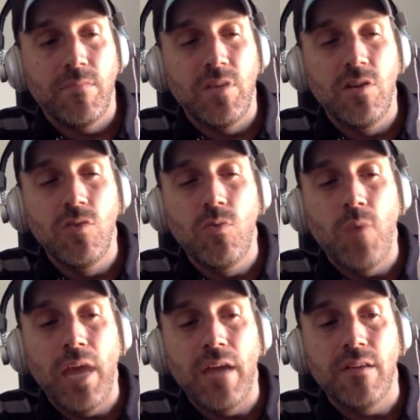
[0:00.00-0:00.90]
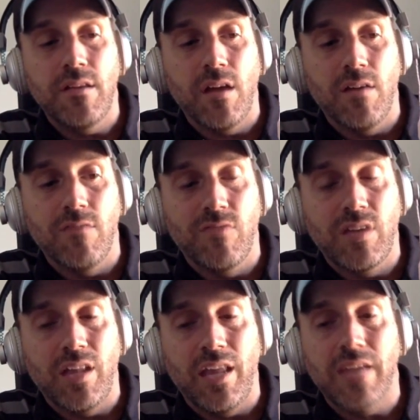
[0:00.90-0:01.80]
new ways of
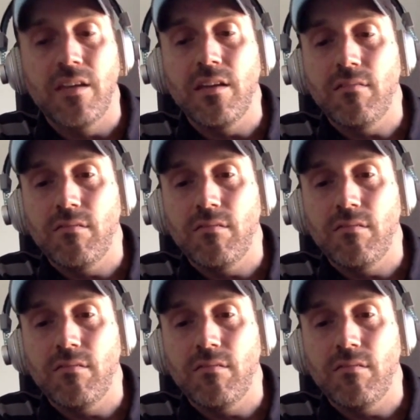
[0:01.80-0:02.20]
collecting